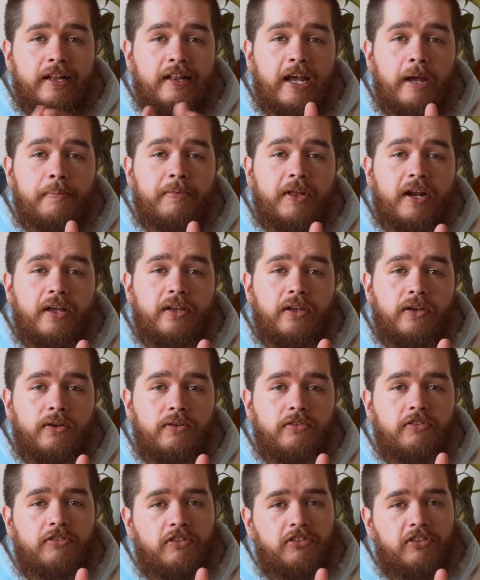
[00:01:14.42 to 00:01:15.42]
lab that I
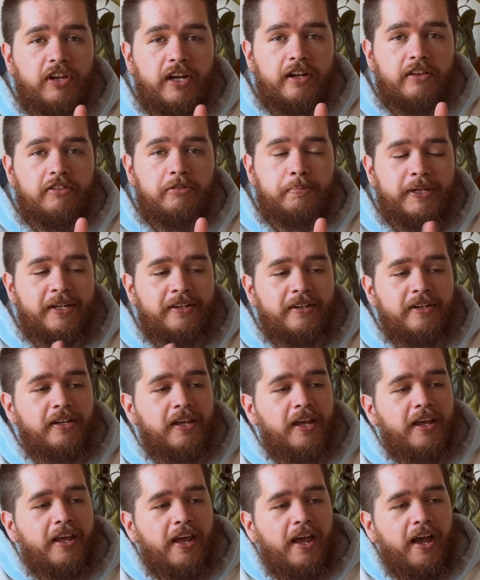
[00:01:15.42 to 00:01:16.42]
use, shout out Splendid,
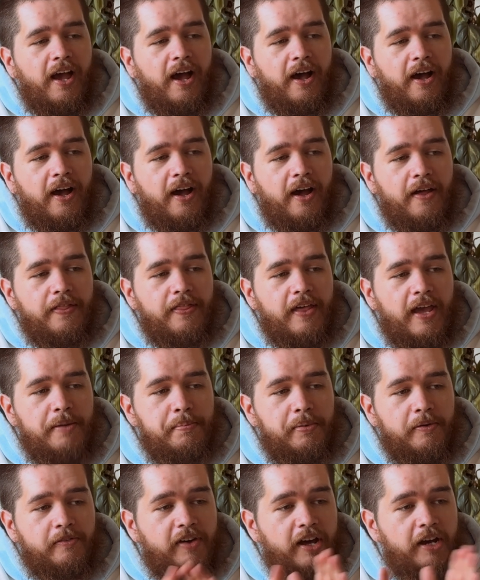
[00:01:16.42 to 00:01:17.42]
they
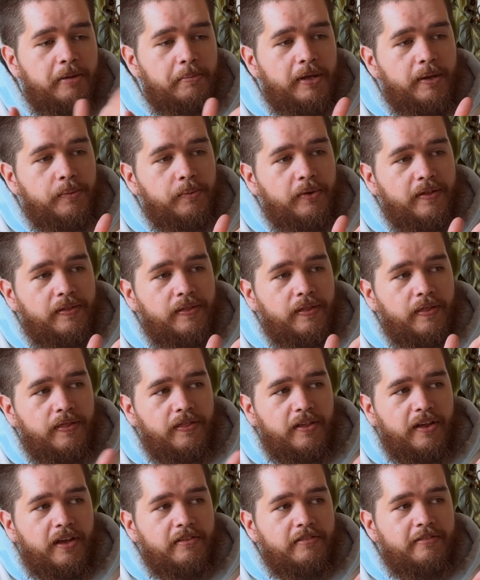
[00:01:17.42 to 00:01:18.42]
provided me with
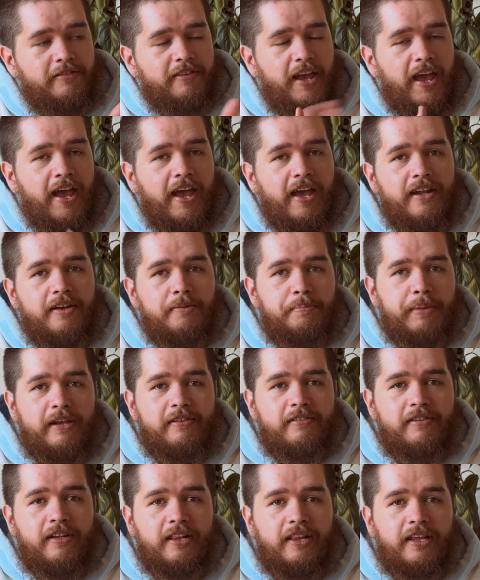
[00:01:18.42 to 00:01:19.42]
this, and
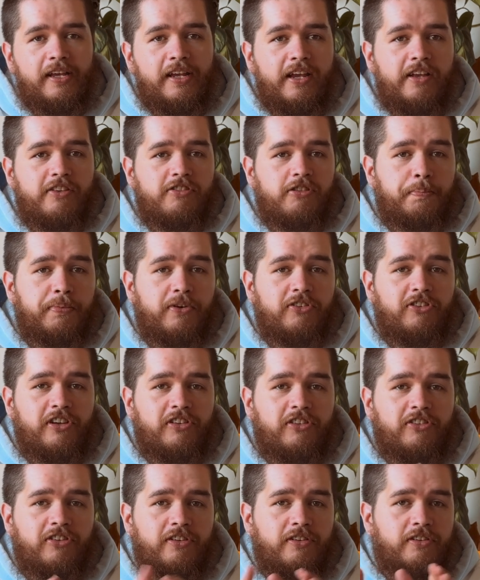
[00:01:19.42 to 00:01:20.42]
basically it's a
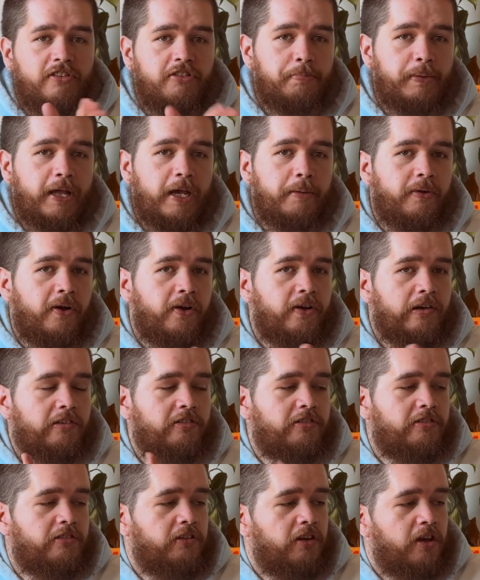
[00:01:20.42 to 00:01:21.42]
projection display
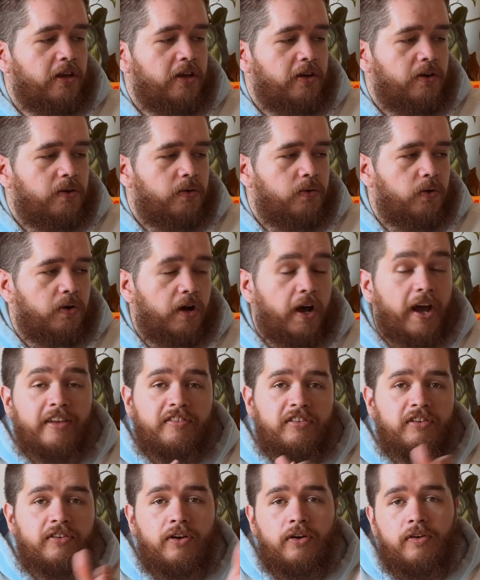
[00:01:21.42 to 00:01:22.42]
box, or I
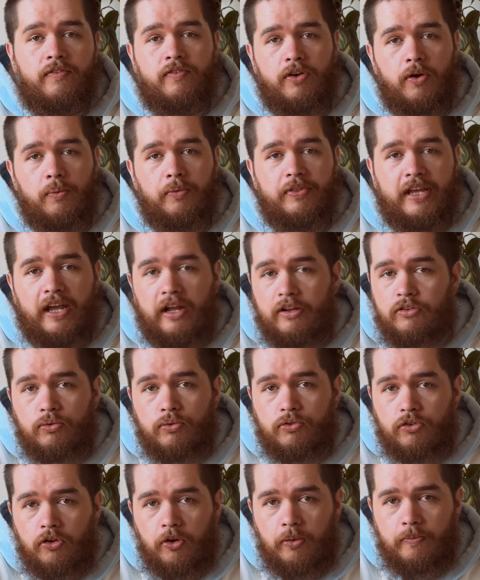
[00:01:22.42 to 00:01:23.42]
actually don't even know what the actual
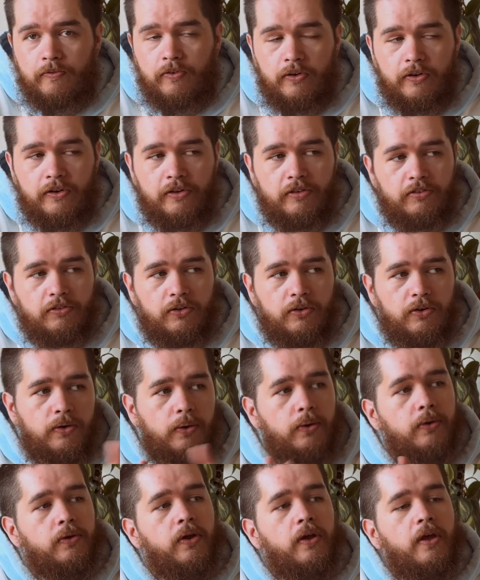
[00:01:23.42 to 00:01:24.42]
term for it is
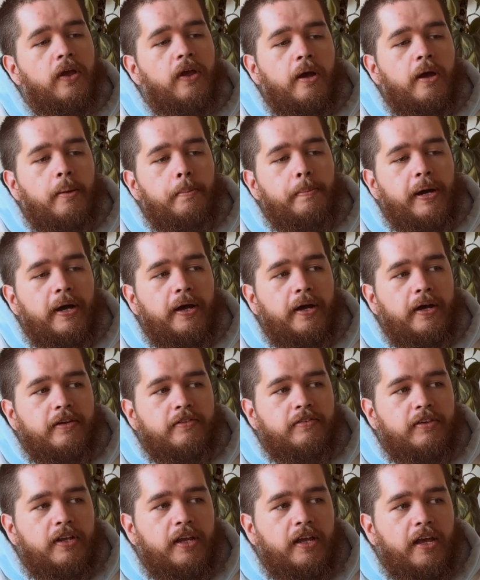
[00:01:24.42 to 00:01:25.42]
called,
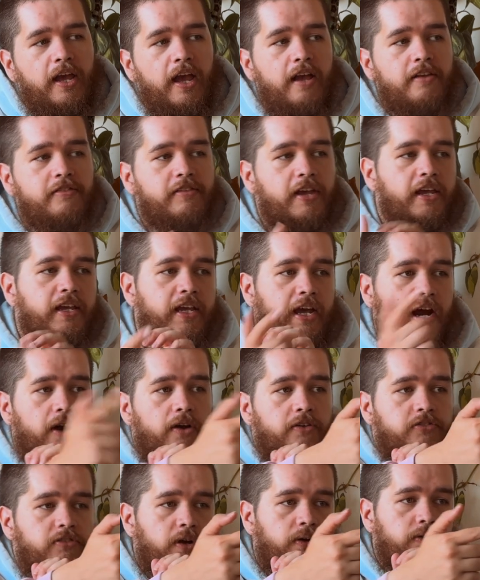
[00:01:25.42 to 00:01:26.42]
but it has a
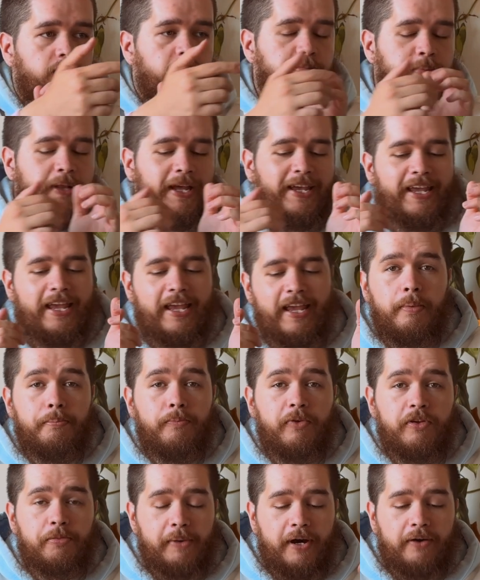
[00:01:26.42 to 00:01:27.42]
carousel display.
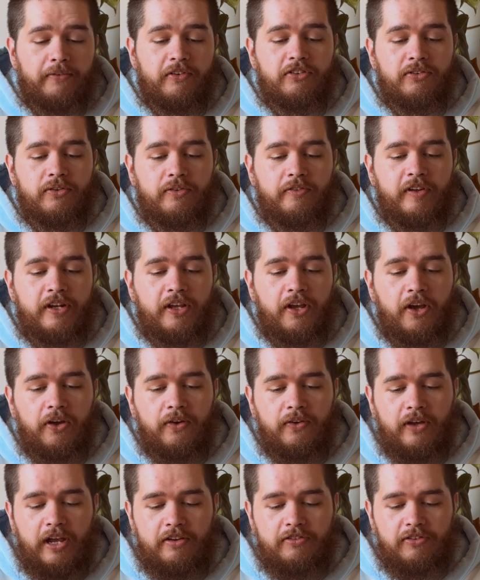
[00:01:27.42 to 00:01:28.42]
With my original
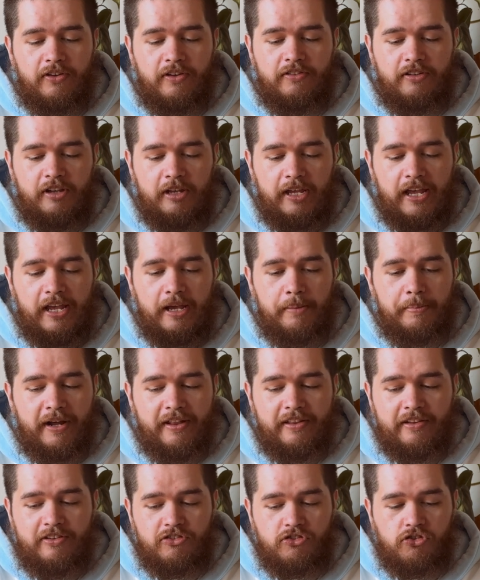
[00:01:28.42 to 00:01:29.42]
video, as you can see here by
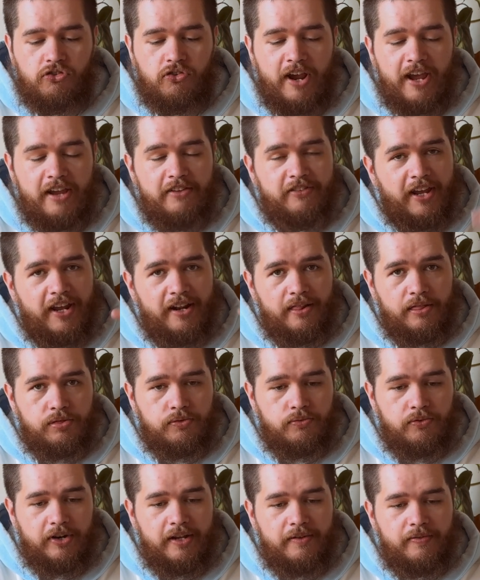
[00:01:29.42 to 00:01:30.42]
these trays, I had
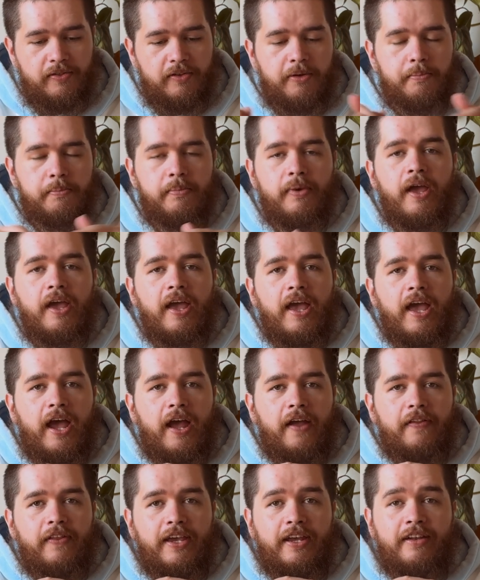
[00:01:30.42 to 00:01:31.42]
3 of them
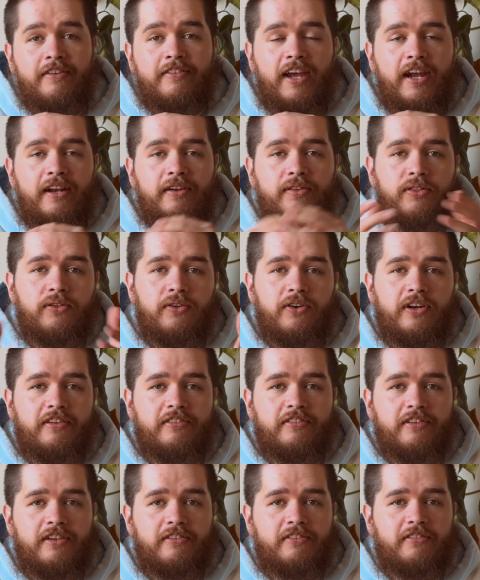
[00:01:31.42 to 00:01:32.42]
and they contained
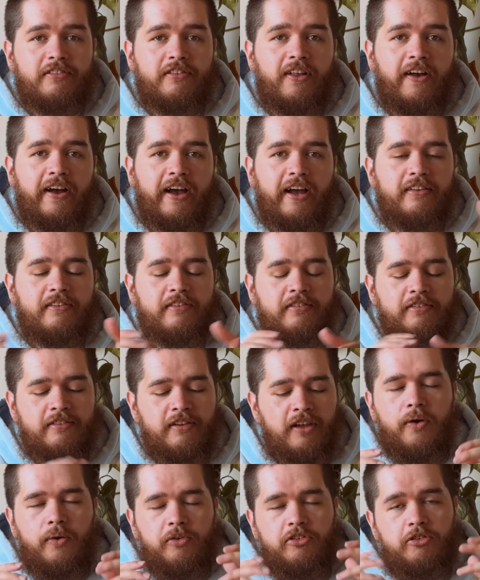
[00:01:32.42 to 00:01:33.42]
36 slides,
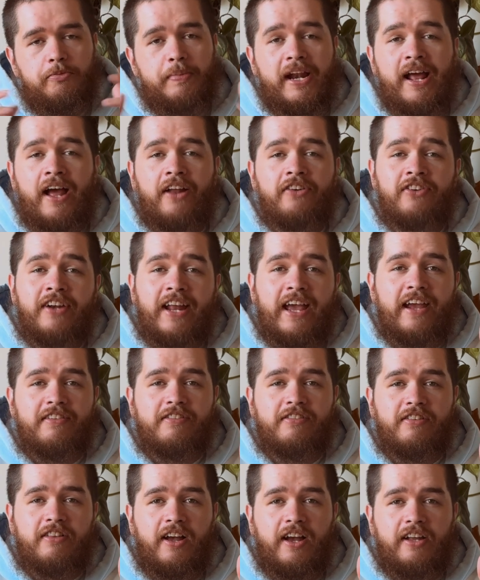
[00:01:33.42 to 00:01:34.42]
which is about 108
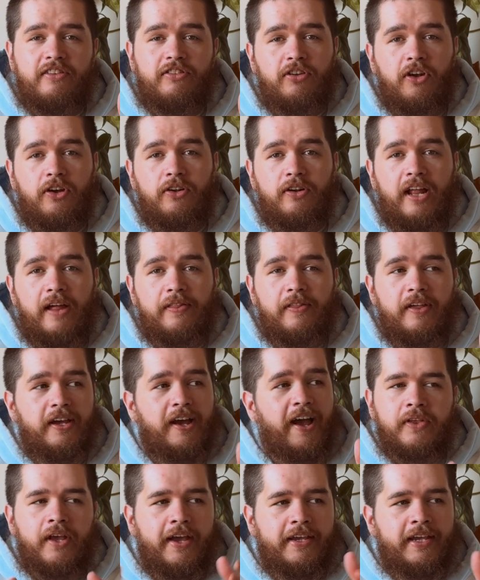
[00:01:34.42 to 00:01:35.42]
slides total, I think.
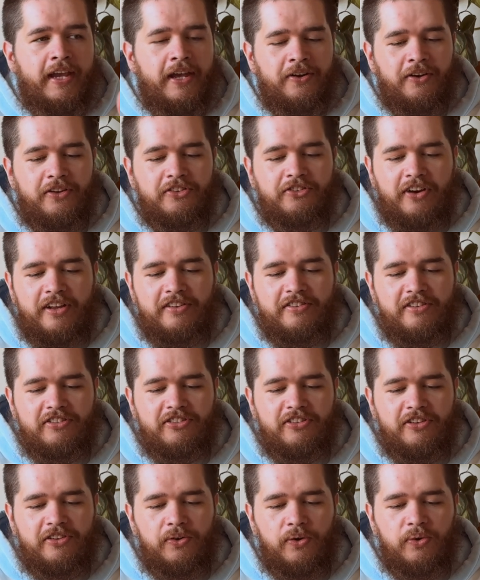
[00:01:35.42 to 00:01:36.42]
I cannot
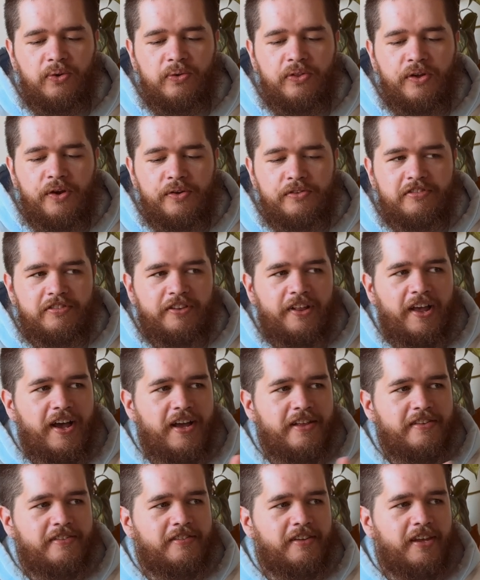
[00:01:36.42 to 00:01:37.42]
transition all those
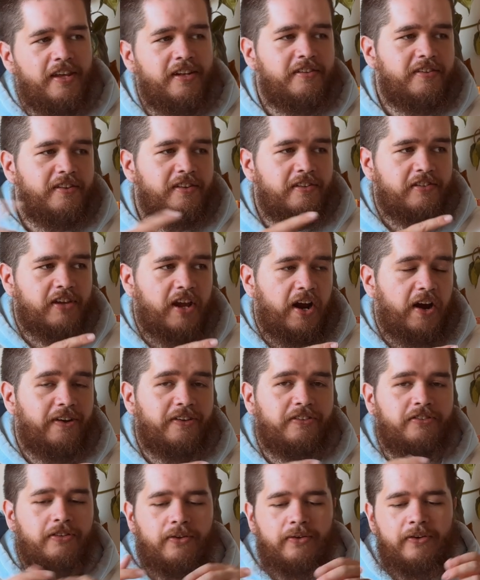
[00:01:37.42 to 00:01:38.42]
slides into this
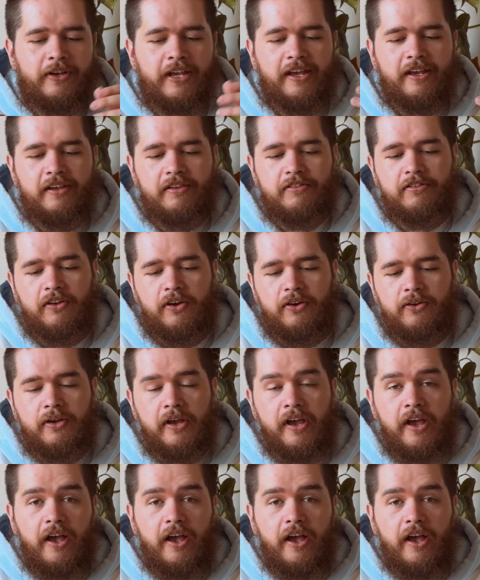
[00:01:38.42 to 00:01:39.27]
carousel here, so